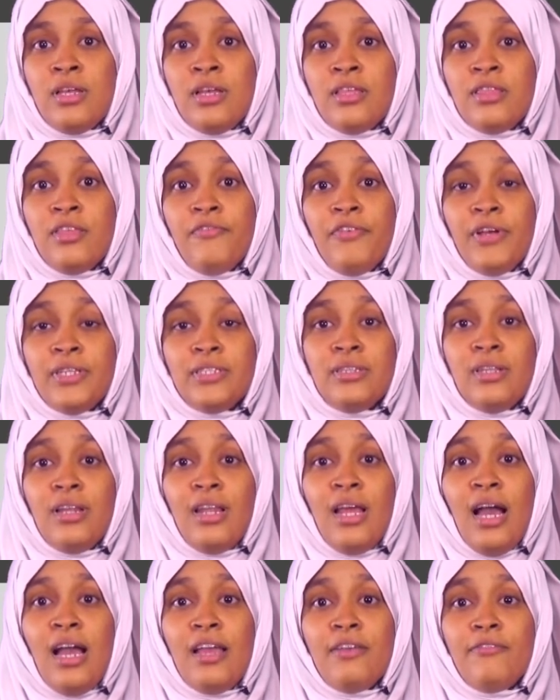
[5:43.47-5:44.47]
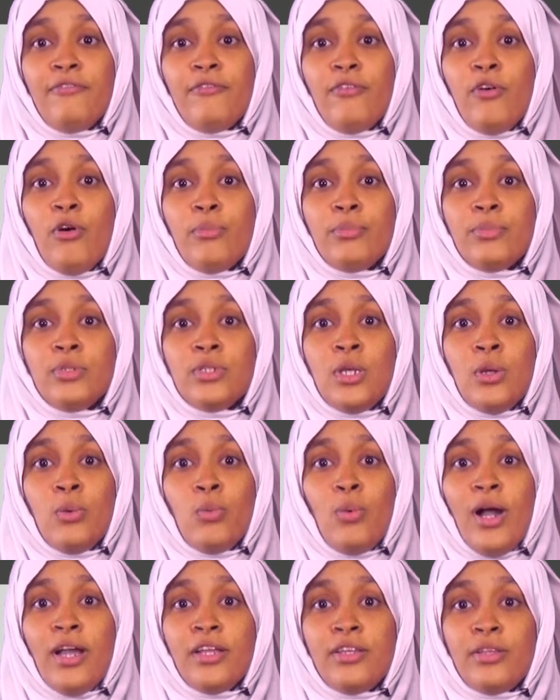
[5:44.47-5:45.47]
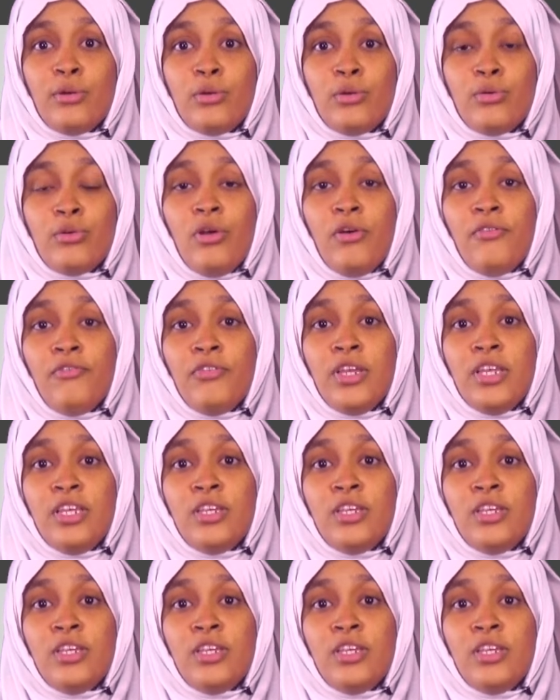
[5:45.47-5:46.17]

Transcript: The first life forms were heterotrophic,